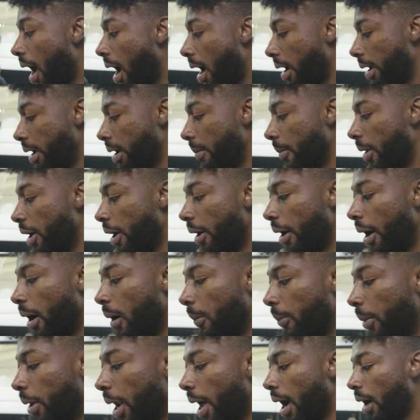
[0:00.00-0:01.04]
I am here
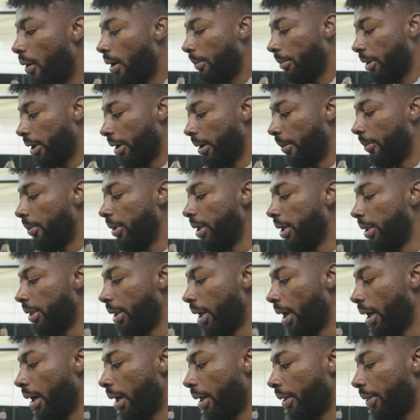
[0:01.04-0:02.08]
helping out. I'm going to be
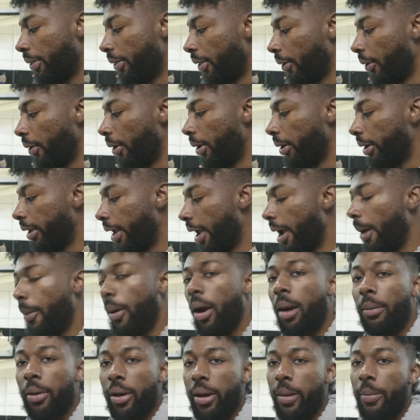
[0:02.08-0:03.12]
the third camera.
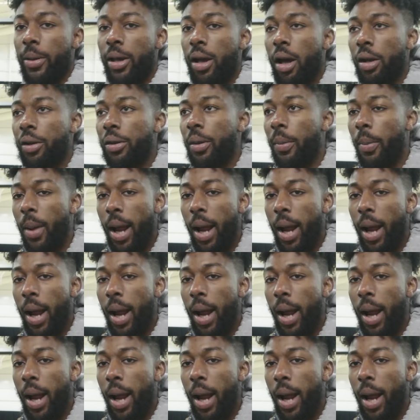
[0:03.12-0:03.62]
I'm going to be under the